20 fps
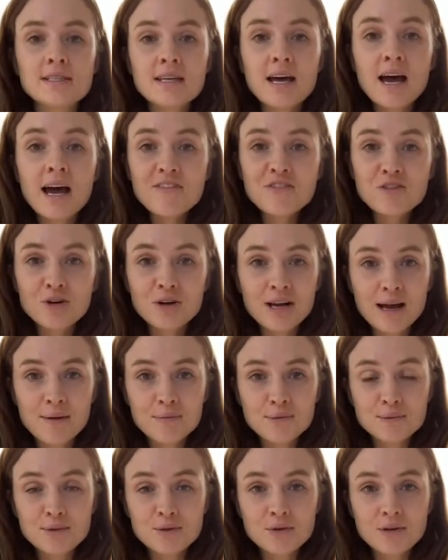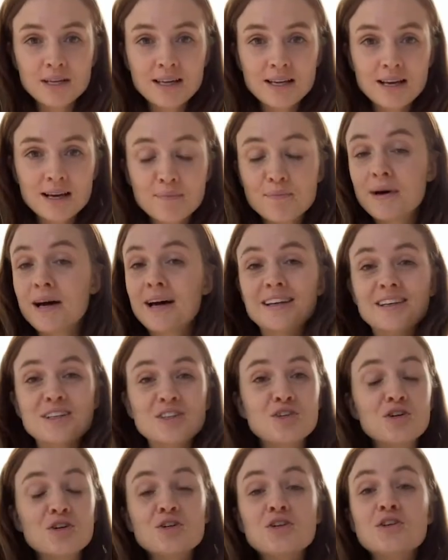I have got almond milk here, but
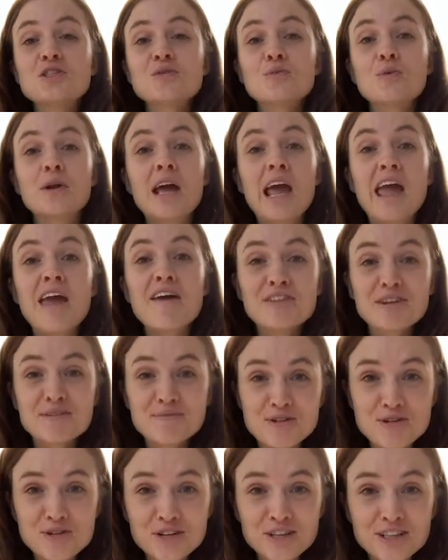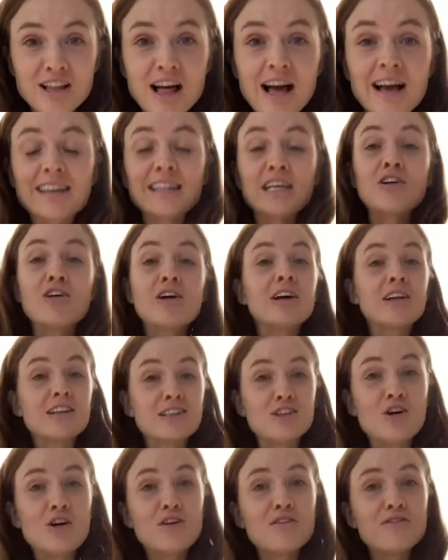you can use whatever milk you like. There are a
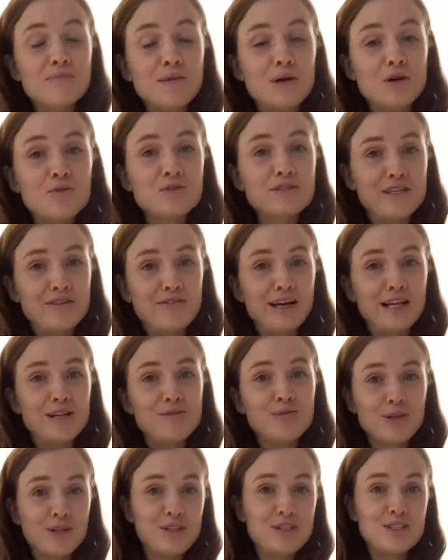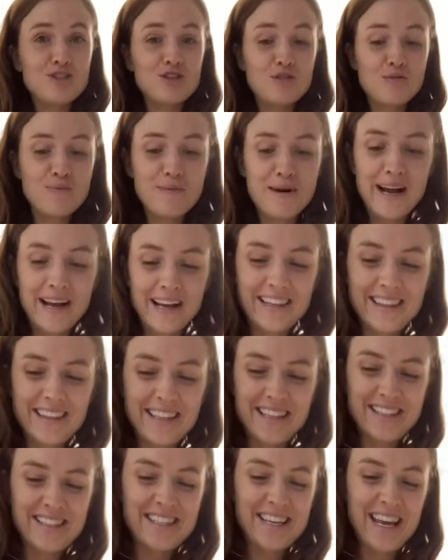lot of milks available at the supermarket
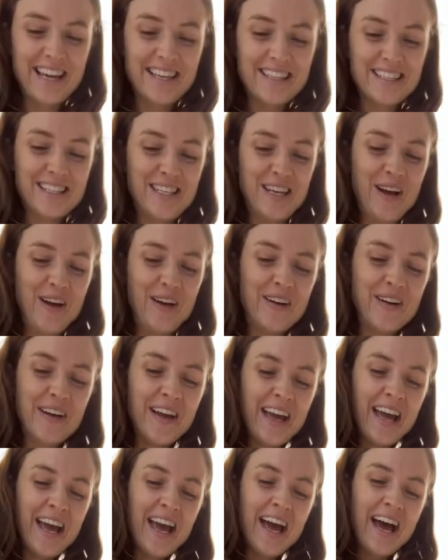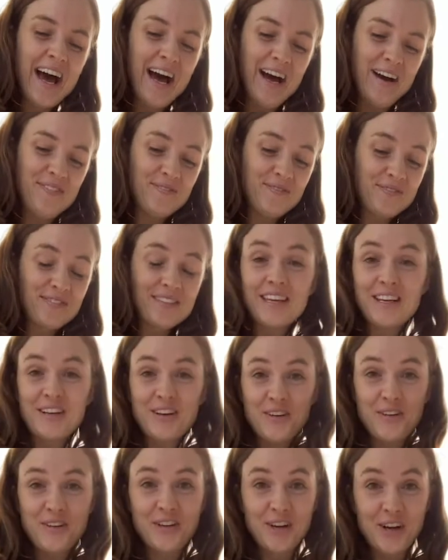these days, so
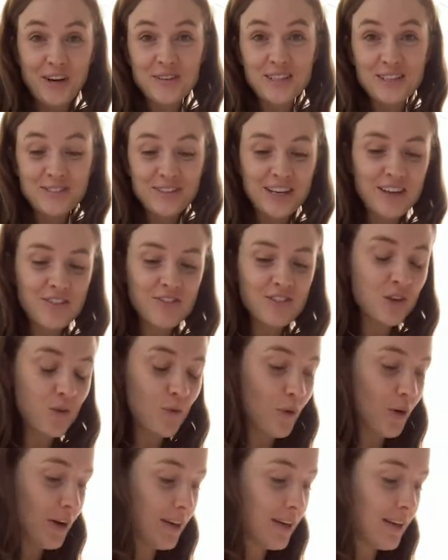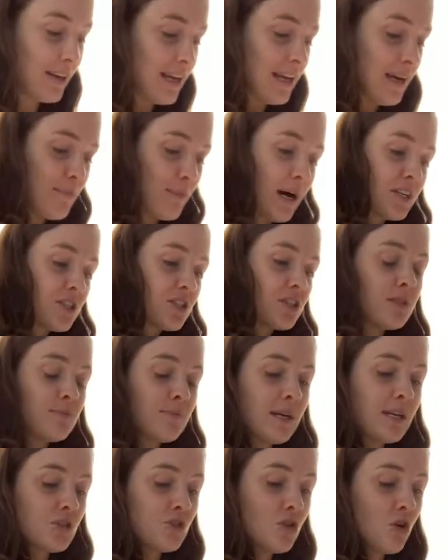go with whatever you want, but just
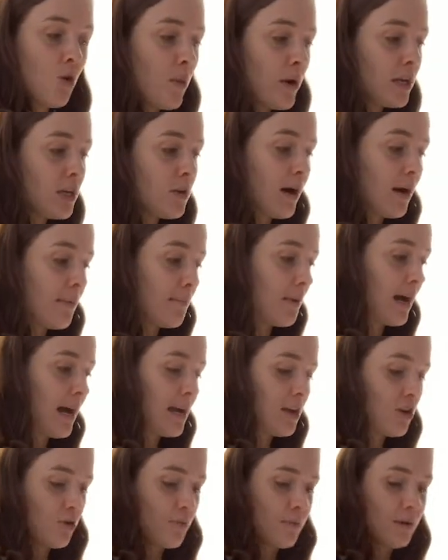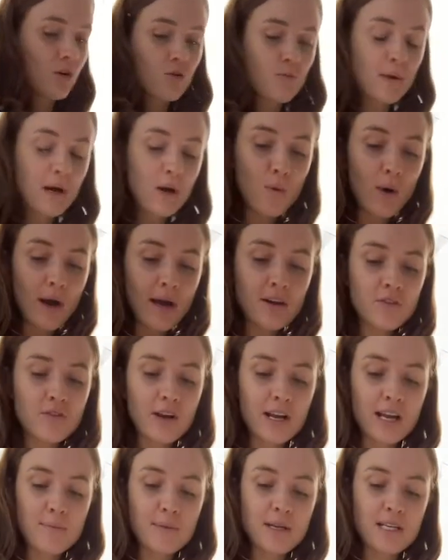make sure when you are buying your milk, my one
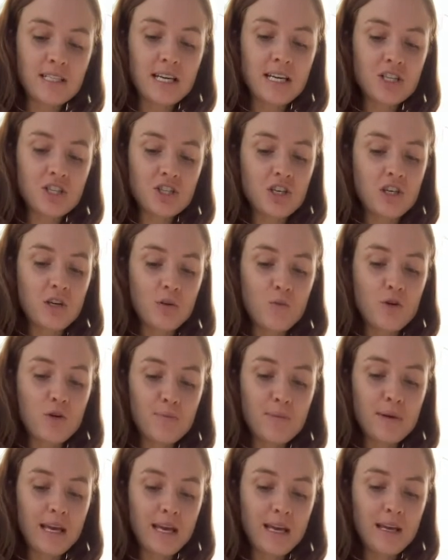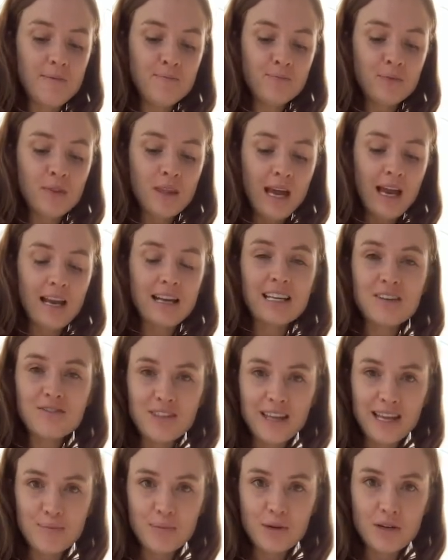recommendation would be, and give
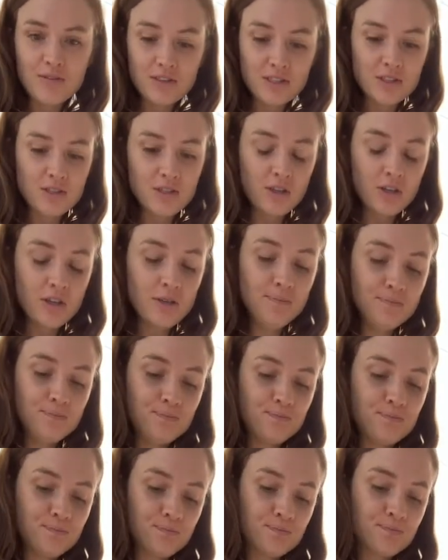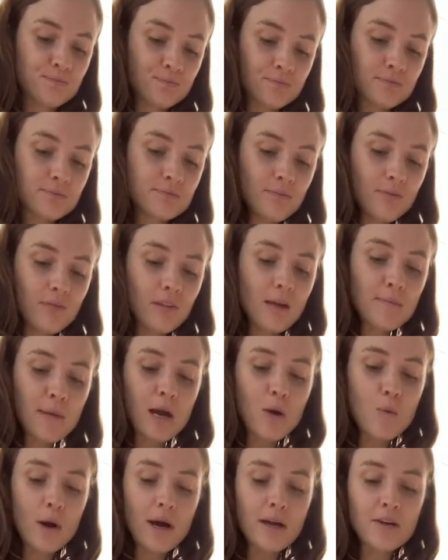that a bit of a stir, my
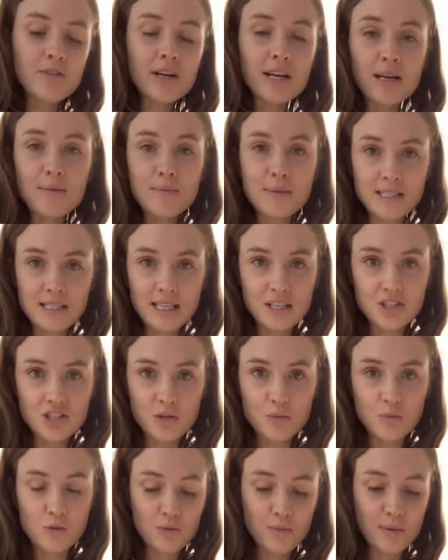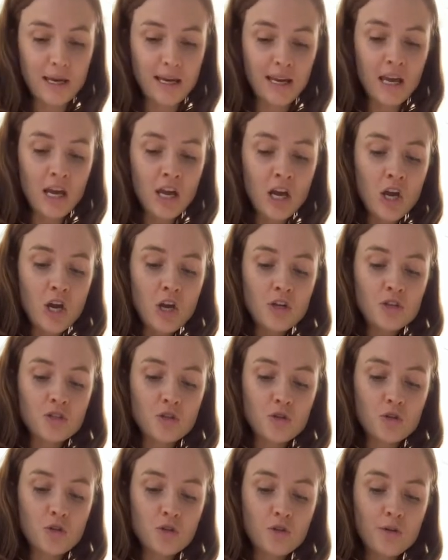one recommendation would be
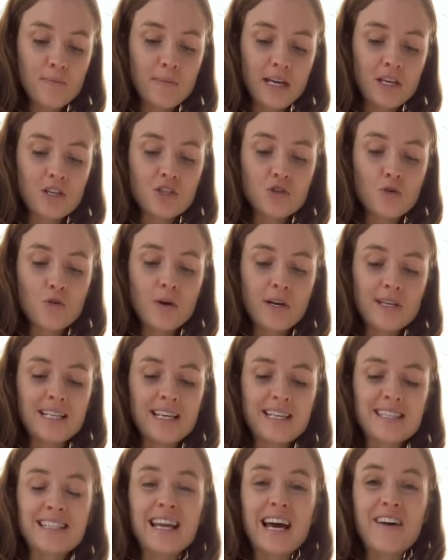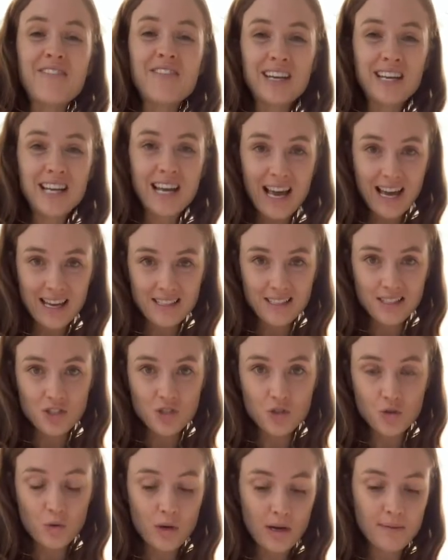to make sure it doesn't have any added
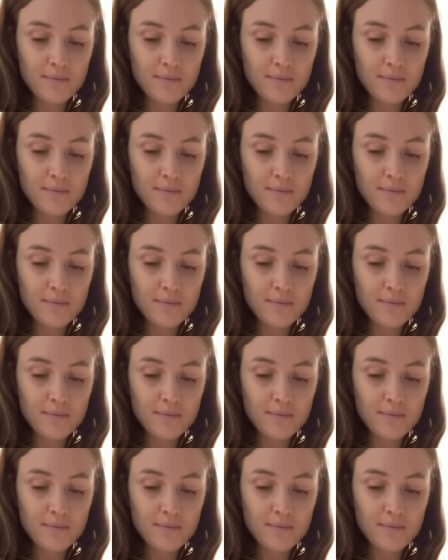sugar.